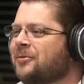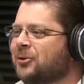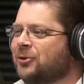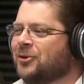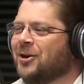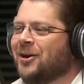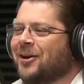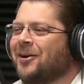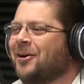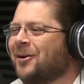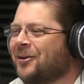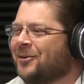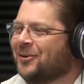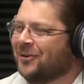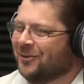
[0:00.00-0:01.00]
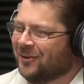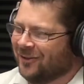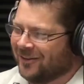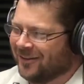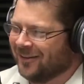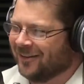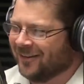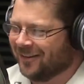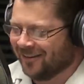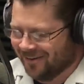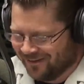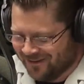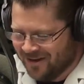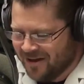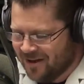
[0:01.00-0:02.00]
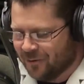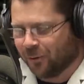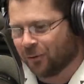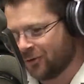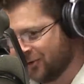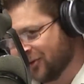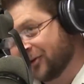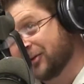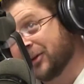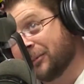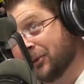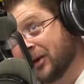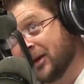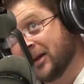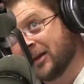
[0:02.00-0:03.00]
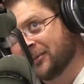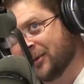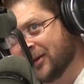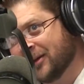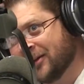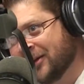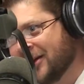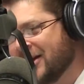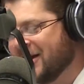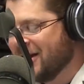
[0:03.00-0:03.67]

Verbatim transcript: of the show. That's right. Horses are in the brain, man.